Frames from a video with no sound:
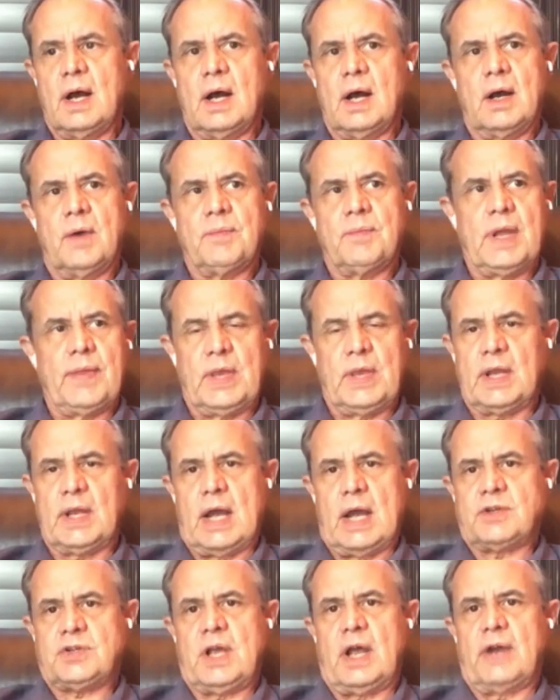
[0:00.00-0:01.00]
and
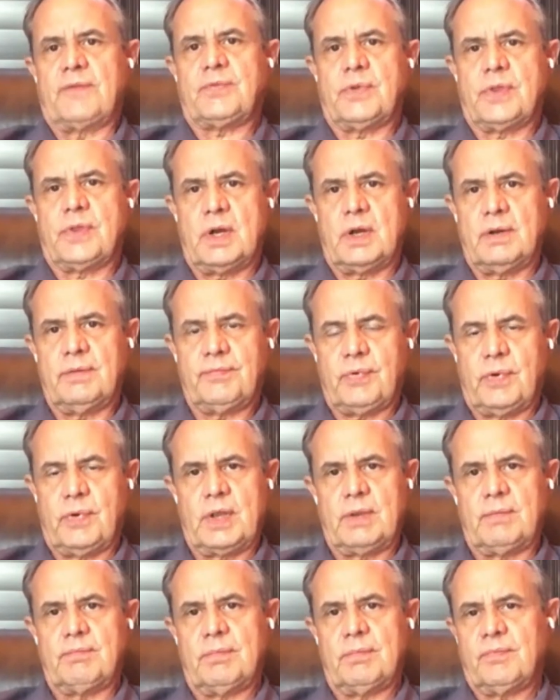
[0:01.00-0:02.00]
then got set for the
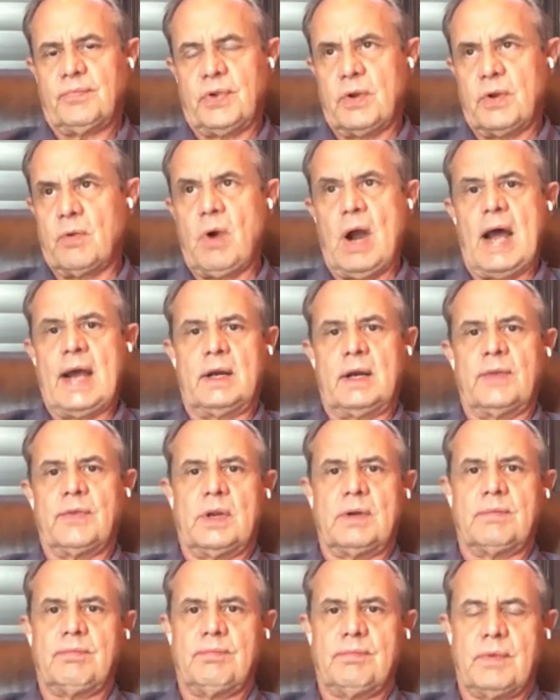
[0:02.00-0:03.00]
ride
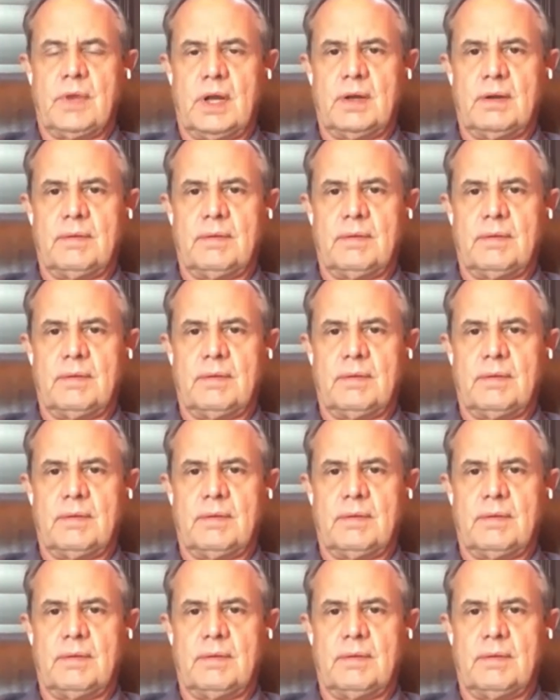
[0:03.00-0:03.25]
on the